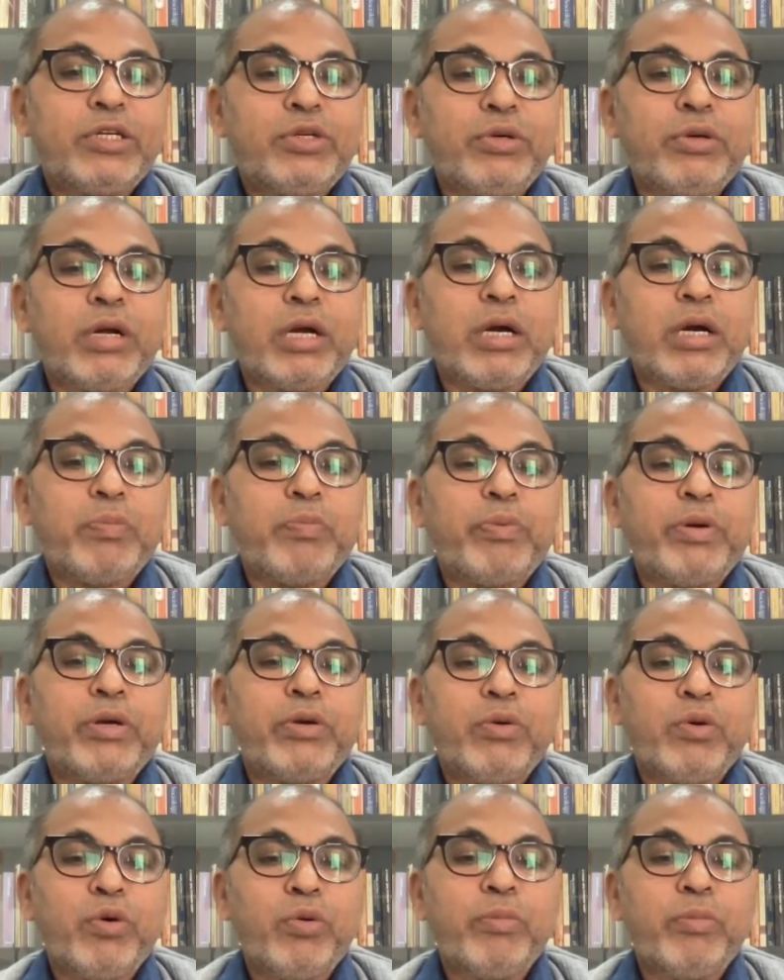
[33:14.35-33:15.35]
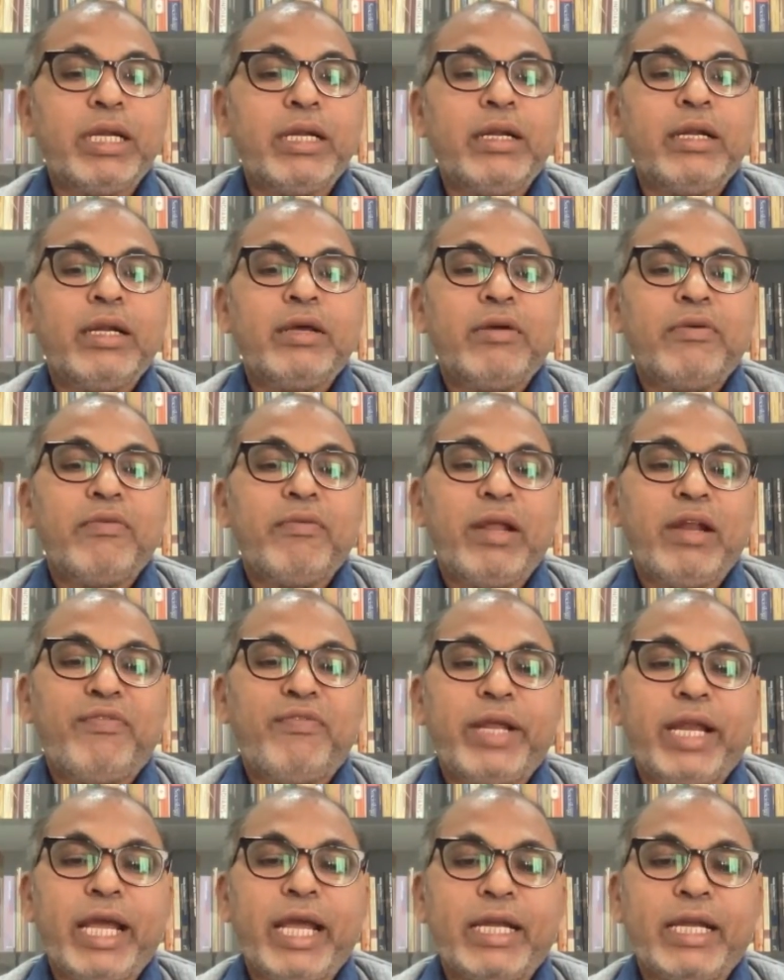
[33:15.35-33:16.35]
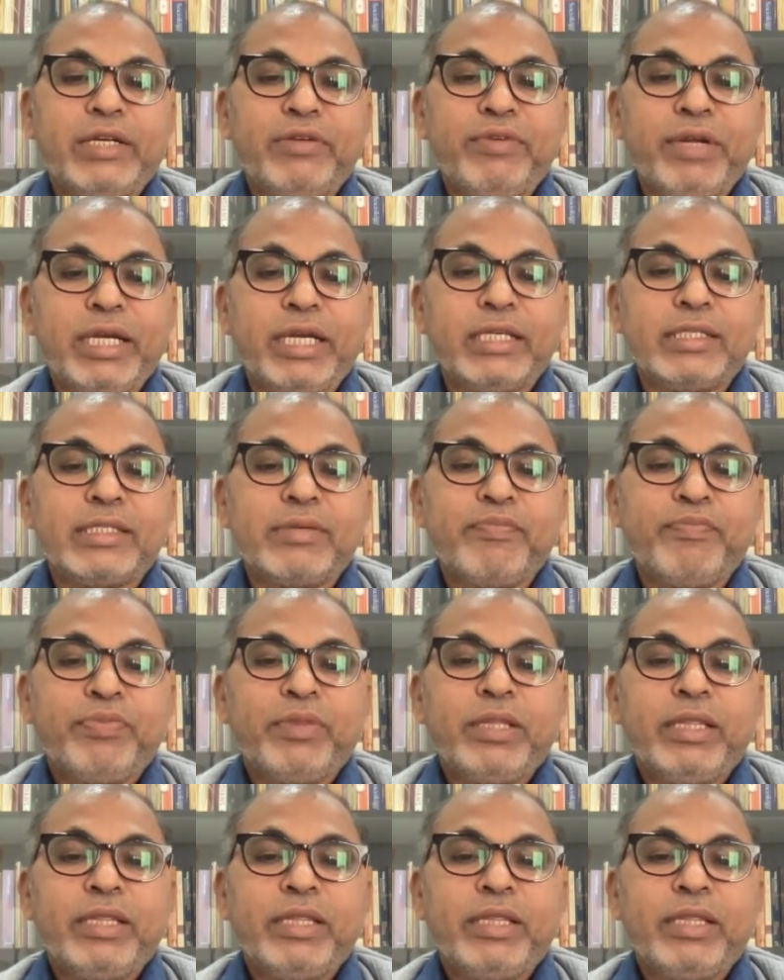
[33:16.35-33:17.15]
took up human welfare activities.